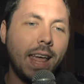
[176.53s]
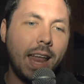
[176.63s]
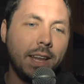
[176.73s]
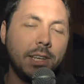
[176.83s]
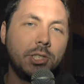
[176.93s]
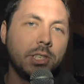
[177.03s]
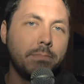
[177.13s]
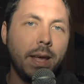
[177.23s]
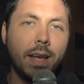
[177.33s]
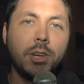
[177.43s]
and he's
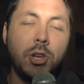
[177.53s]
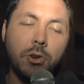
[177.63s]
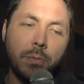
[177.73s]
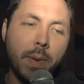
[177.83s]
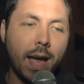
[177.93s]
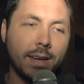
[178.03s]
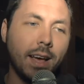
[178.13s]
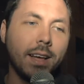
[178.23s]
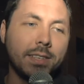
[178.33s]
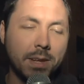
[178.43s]
just being a douchebag
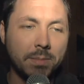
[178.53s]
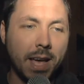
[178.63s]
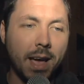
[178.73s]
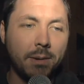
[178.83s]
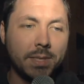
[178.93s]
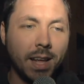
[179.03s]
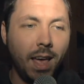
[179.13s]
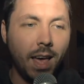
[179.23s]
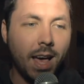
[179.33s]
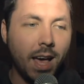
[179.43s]
to us sometimes.
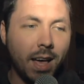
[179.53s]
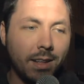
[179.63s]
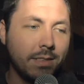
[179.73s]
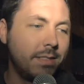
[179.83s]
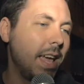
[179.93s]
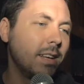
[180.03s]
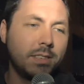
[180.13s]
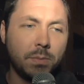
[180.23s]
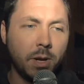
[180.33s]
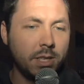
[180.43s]

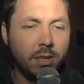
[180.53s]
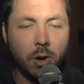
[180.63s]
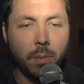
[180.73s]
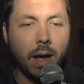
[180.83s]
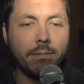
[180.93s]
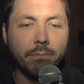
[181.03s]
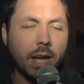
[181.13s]
Things as much as, my